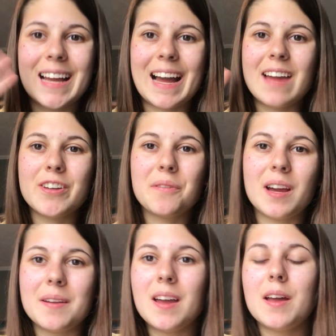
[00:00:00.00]
Hi
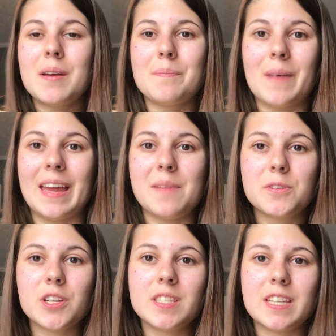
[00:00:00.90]
everyone, my
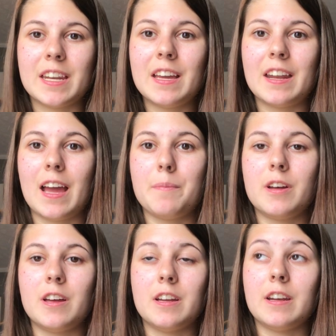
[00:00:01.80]
name's Christina and I'm
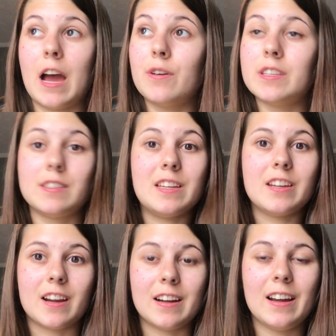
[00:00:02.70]
now a
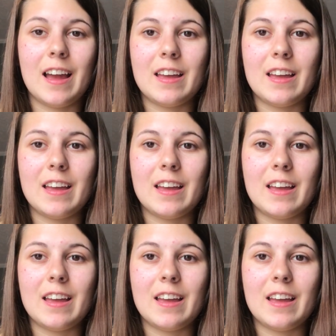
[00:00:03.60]
senior